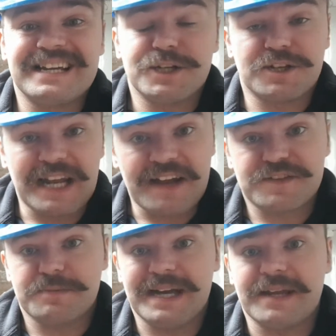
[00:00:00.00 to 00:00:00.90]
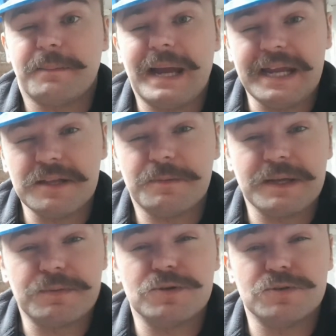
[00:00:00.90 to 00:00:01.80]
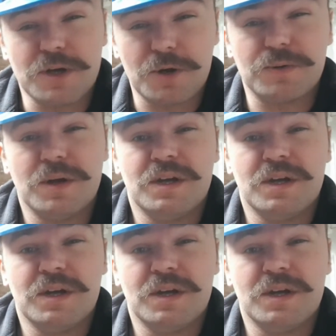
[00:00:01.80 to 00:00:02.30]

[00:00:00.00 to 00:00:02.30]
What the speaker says: you're going to have to pay the people who know